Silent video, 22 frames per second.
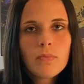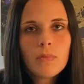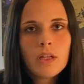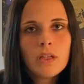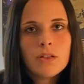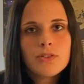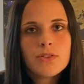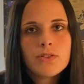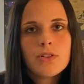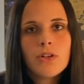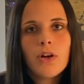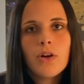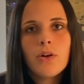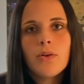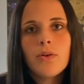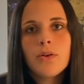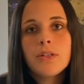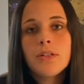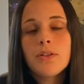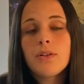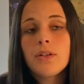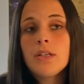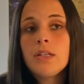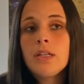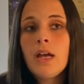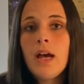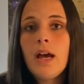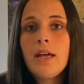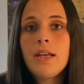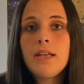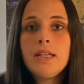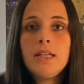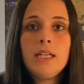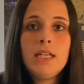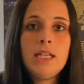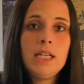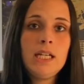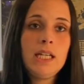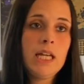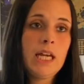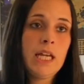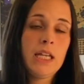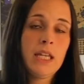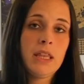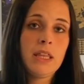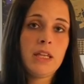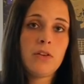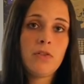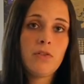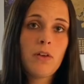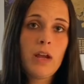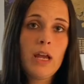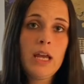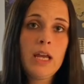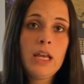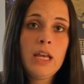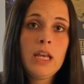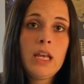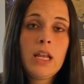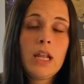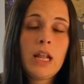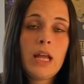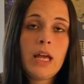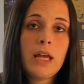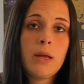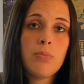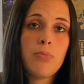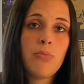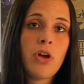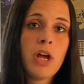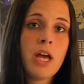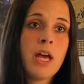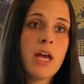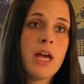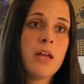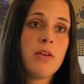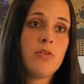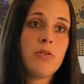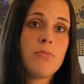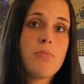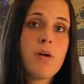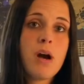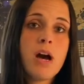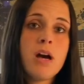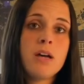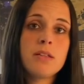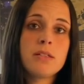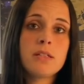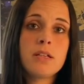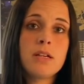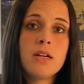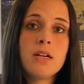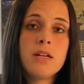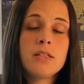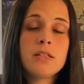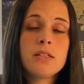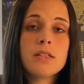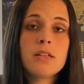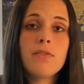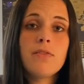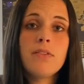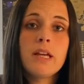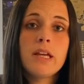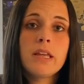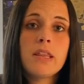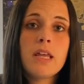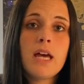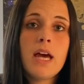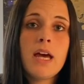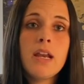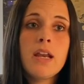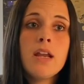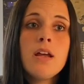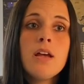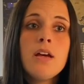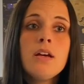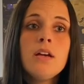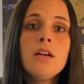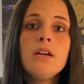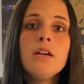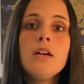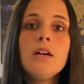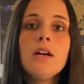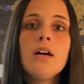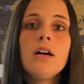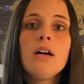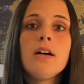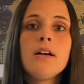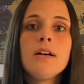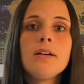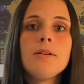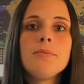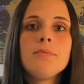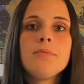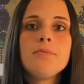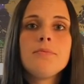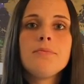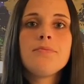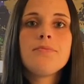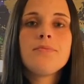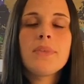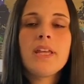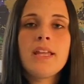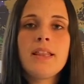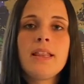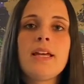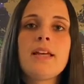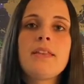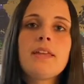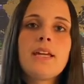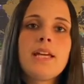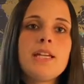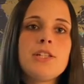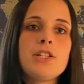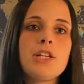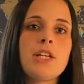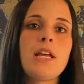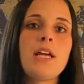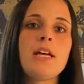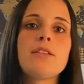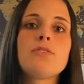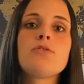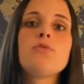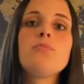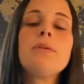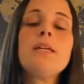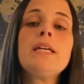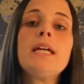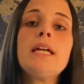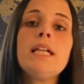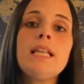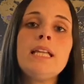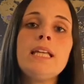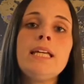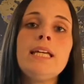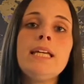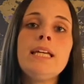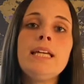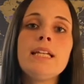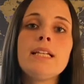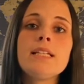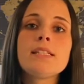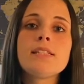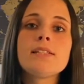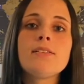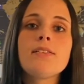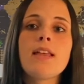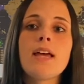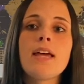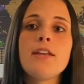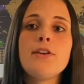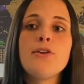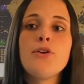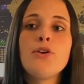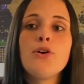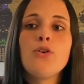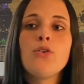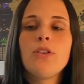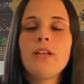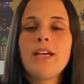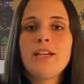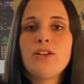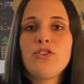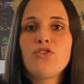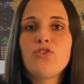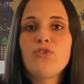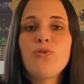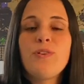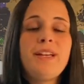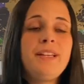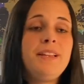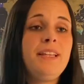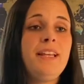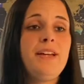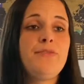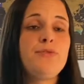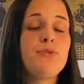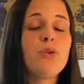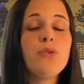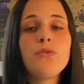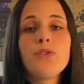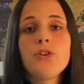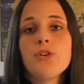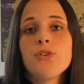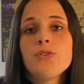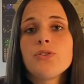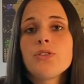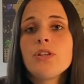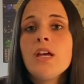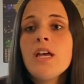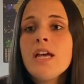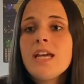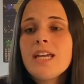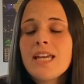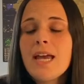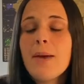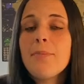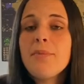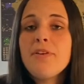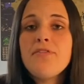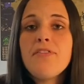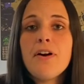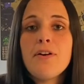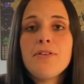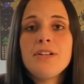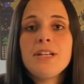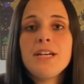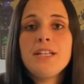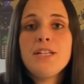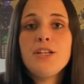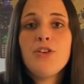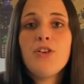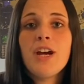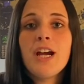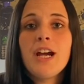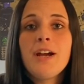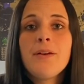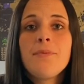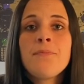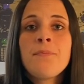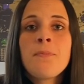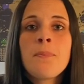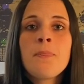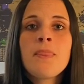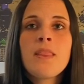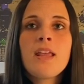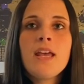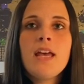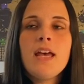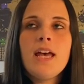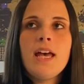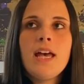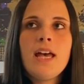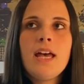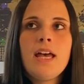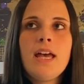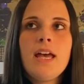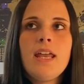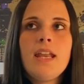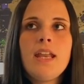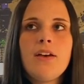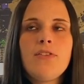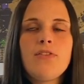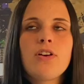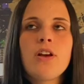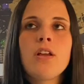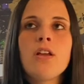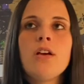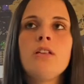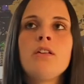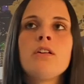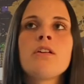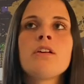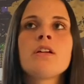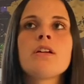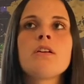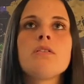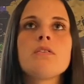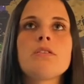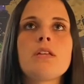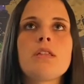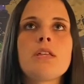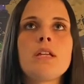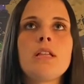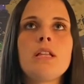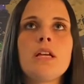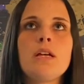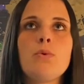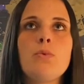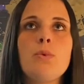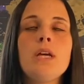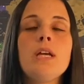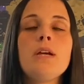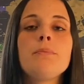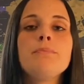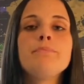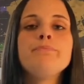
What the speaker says: So you cannot eat anything grain, like bread or pasta and stuff like that. And like the kitchen has to be clean so that no like grain leftovers can be found anywhere. And I forgot how long it goes, I think like a week.